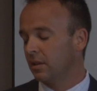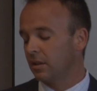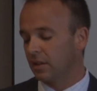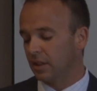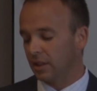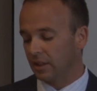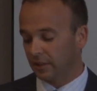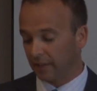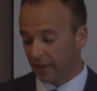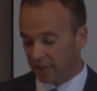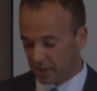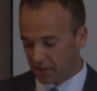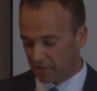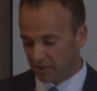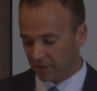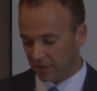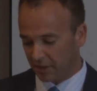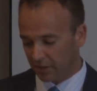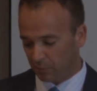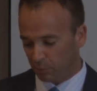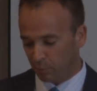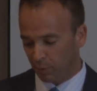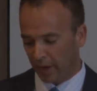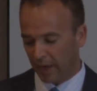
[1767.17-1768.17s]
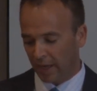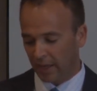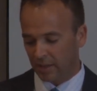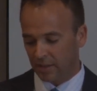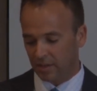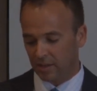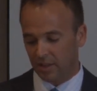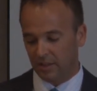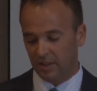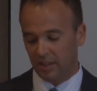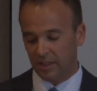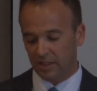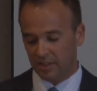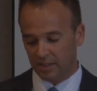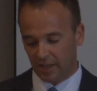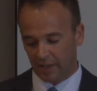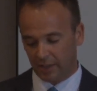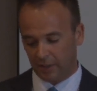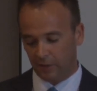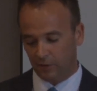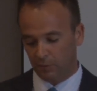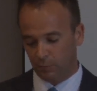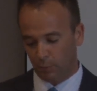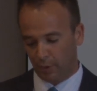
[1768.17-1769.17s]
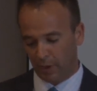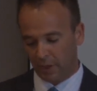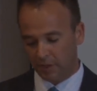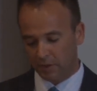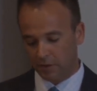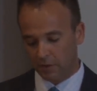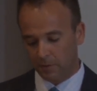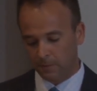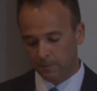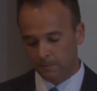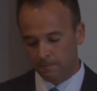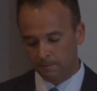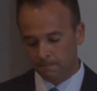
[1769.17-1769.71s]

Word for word: the legislative branch and the executive branch.